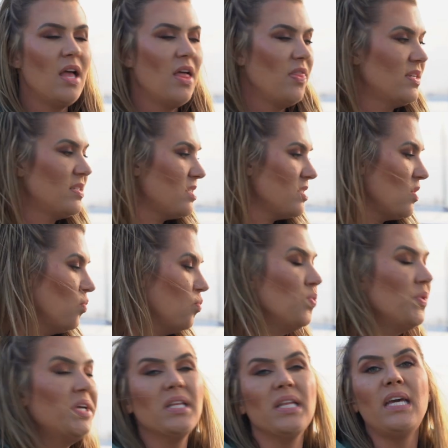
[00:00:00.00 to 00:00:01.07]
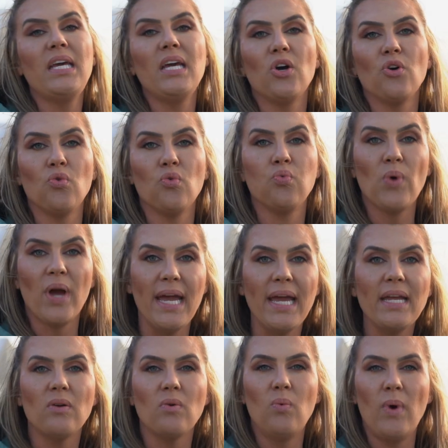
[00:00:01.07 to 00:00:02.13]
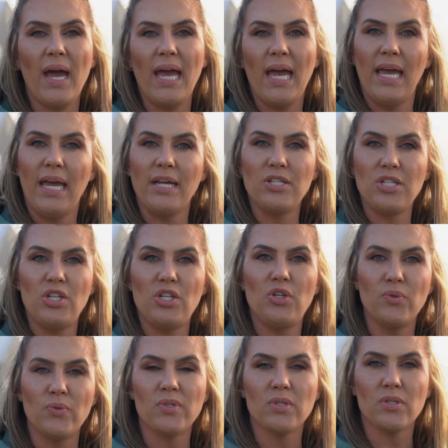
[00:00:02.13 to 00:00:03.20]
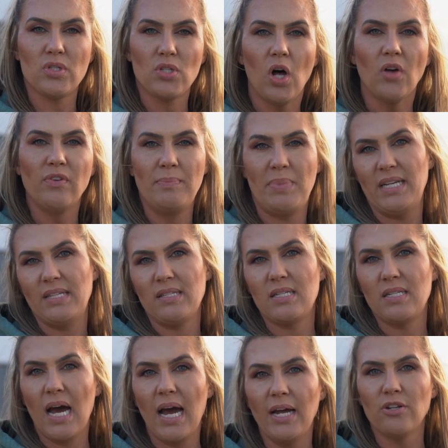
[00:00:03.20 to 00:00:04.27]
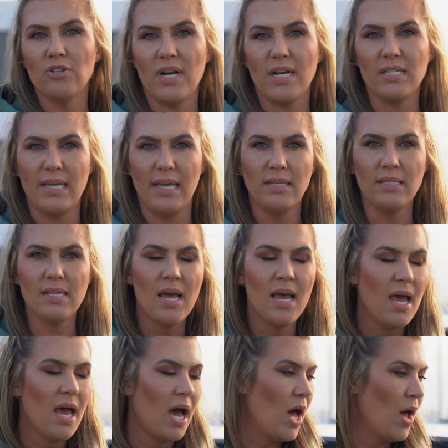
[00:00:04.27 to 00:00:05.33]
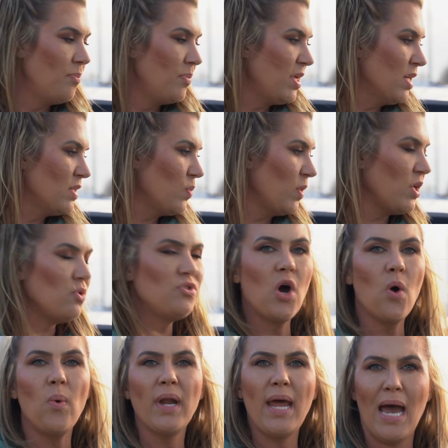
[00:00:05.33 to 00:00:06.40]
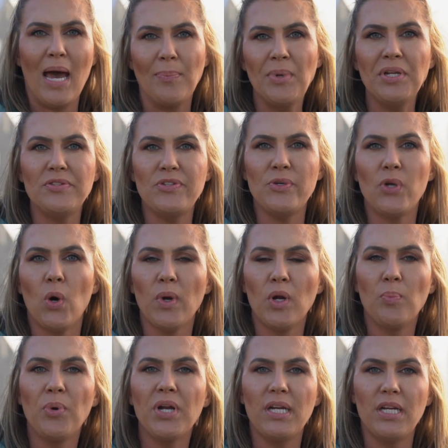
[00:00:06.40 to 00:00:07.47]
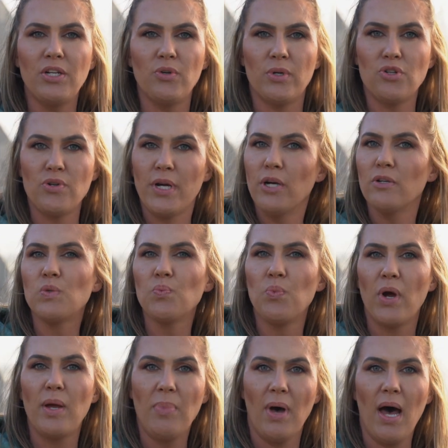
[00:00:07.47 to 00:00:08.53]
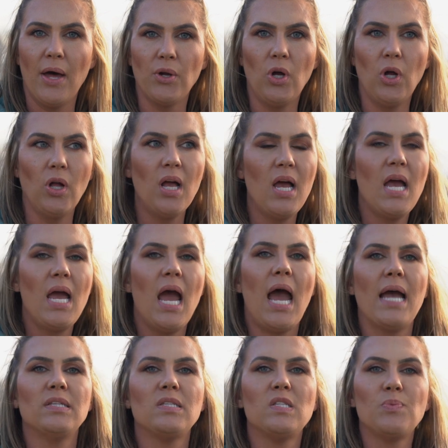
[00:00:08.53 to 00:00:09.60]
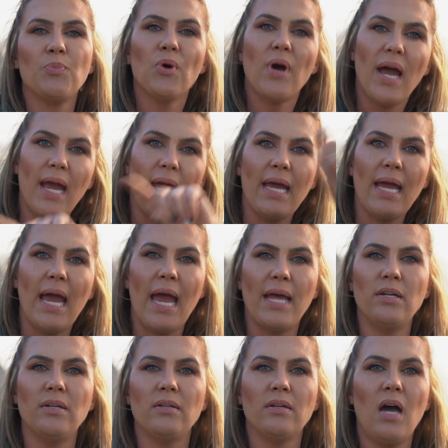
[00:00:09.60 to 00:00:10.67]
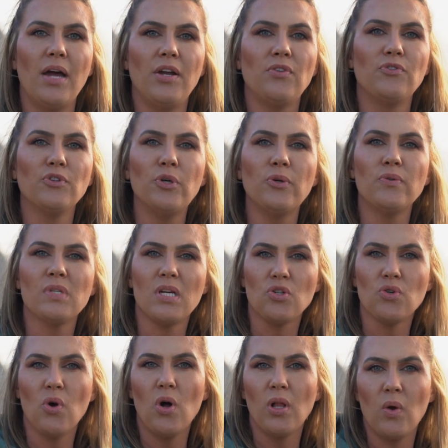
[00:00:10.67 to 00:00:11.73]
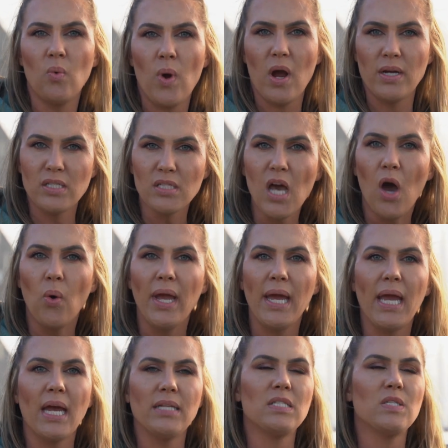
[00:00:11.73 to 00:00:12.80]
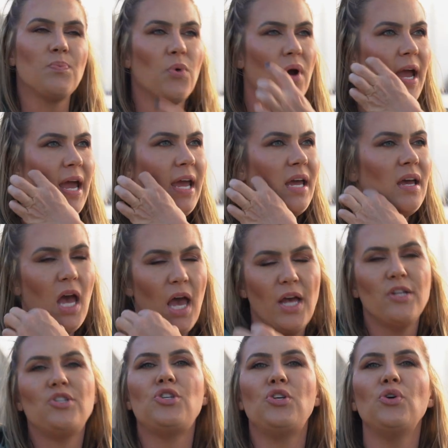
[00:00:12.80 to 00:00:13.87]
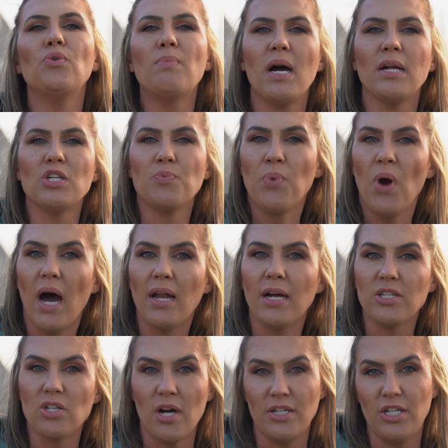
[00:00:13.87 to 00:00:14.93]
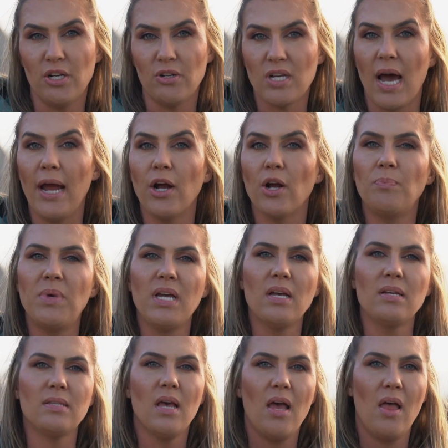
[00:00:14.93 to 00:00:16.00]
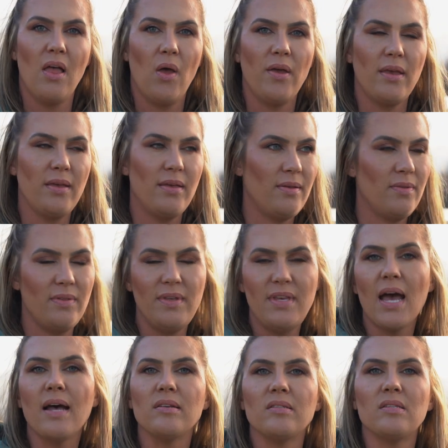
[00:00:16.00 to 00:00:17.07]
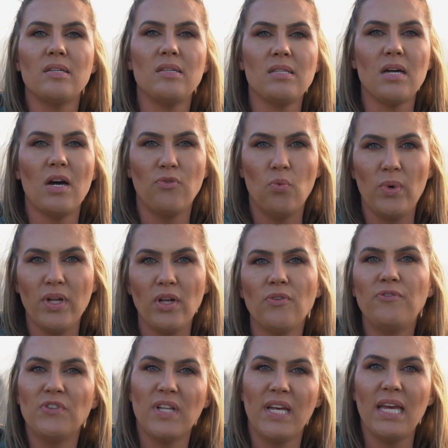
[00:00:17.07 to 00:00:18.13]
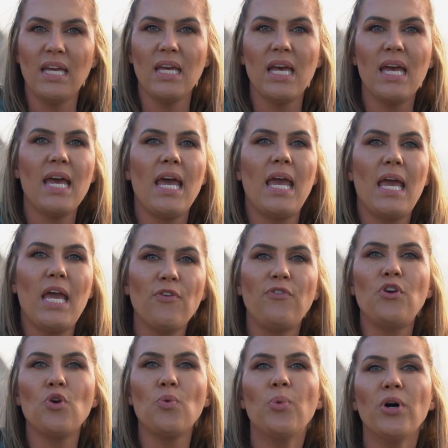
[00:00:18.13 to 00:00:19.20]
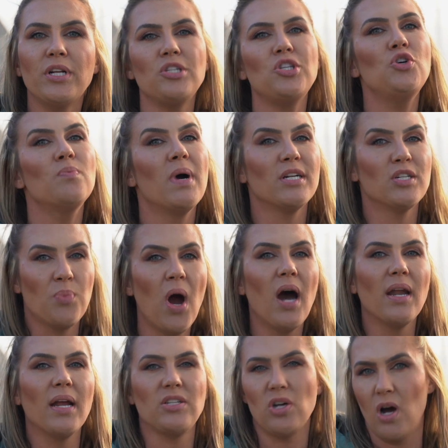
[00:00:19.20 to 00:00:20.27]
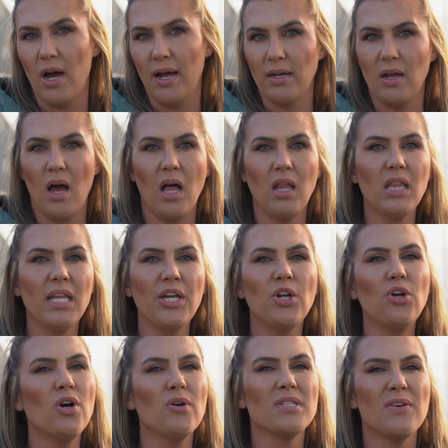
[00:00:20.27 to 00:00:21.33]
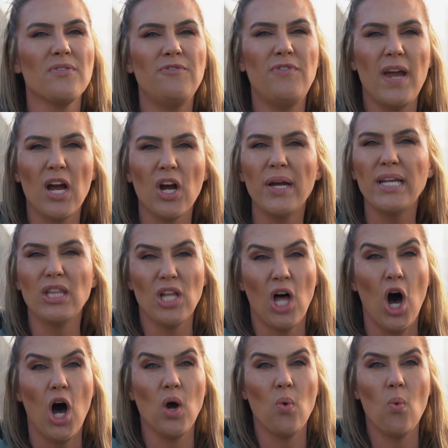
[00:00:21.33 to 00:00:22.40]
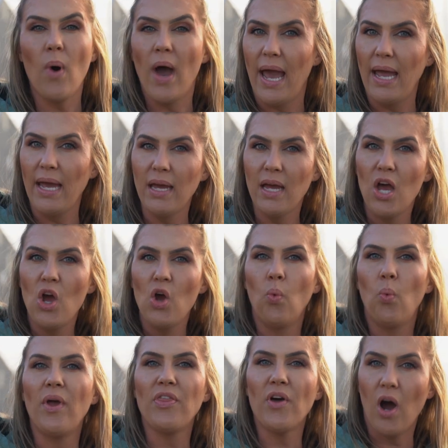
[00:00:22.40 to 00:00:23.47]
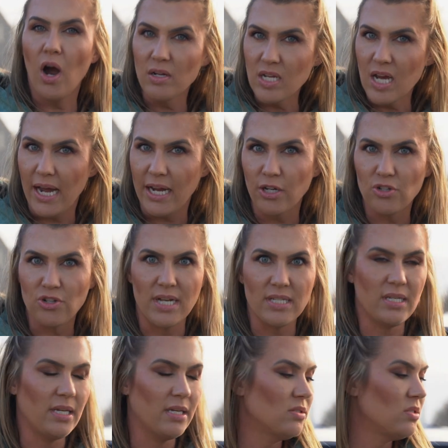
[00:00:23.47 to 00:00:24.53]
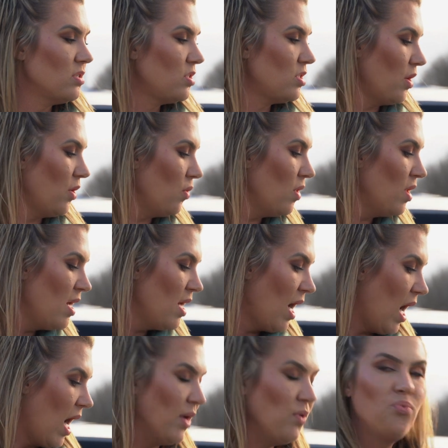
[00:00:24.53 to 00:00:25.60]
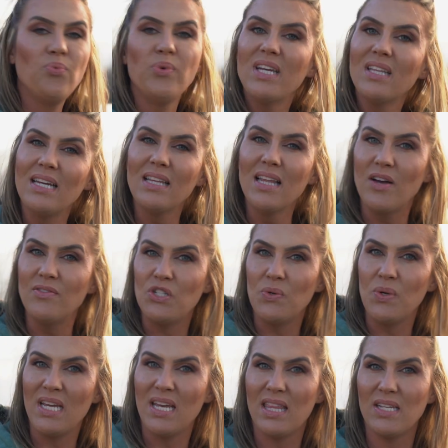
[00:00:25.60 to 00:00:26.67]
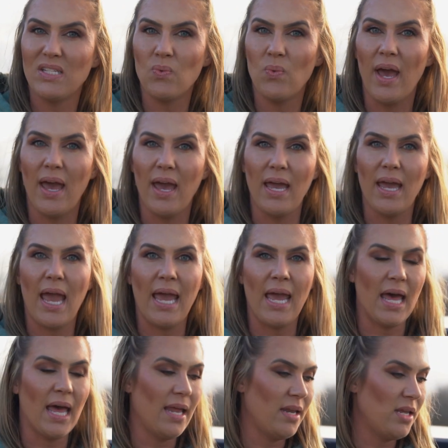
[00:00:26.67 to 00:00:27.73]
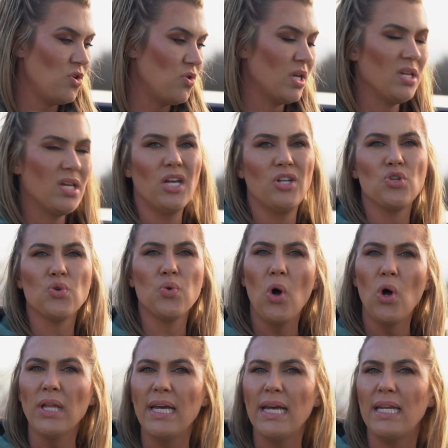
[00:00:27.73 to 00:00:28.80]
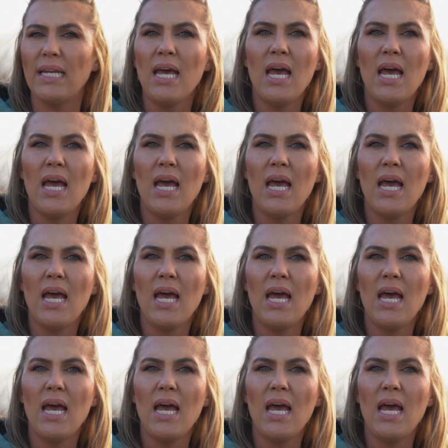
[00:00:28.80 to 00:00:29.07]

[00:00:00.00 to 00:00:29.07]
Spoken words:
This is a really great way to use solvent-based tire dressings because what you don't want to happen is you don't want to put it into a trigger spray bottle and spray and kind of lose control on where it's going and spray too much product onto your tire. Because yes, this stuff will fling if you put too much product on. A little goes a very long way with our tire dressings. So I really love doing it this way, and you can control it.